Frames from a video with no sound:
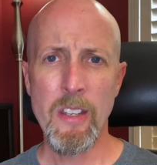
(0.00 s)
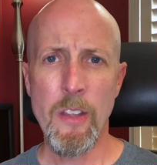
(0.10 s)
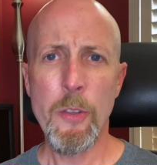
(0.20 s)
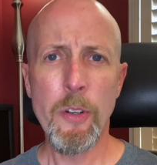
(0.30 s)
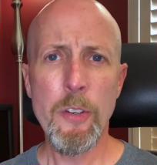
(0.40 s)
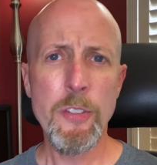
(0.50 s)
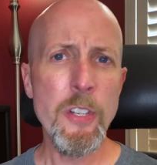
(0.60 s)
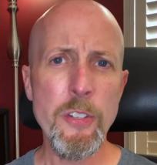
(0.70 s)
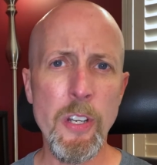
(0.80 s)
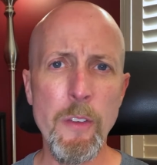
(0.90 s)
There are
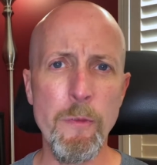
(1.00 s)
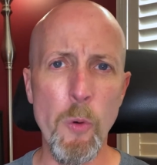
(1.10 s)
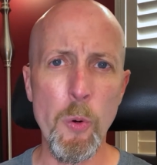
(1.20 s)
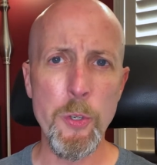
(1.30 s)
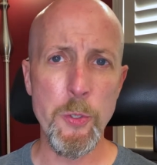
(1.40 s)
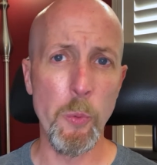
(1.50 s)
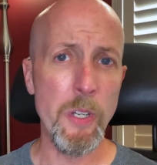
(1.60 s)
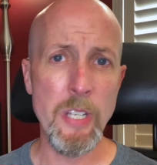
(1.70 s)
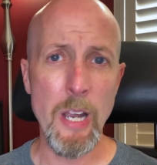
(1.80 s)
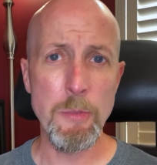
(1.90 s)
essentially 4
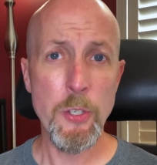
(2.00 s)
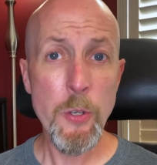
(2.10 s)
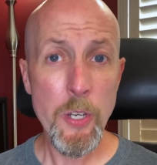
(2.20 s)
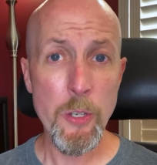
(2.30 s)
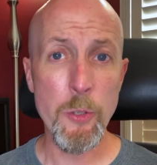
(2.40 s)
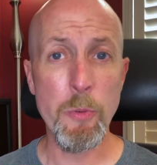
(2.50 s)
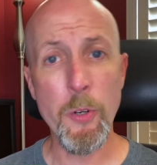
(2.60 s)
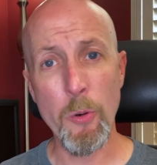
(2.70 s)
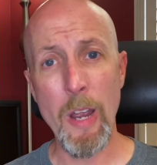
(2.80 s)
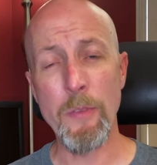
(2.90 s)
story types that you can use when
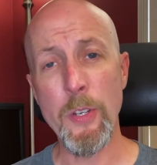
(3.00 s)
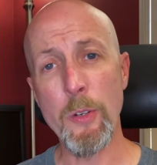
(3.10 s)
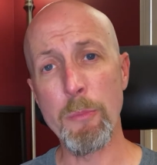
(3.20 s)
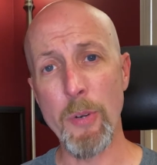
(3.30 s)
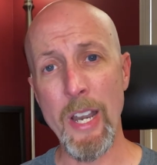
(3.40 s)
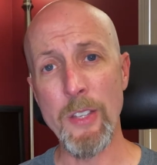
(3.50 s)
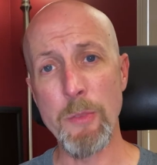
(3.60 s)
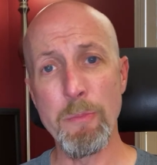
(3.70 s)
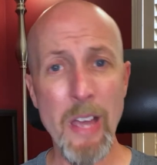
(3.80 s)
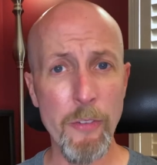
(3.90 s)
crafting your brand's
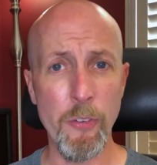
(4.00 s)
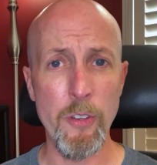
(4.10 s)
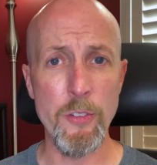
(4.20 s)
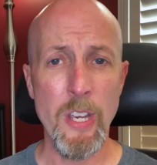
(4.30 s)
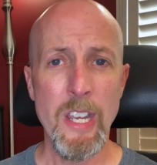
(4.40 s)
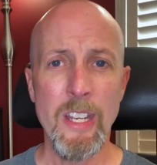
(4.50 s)
message.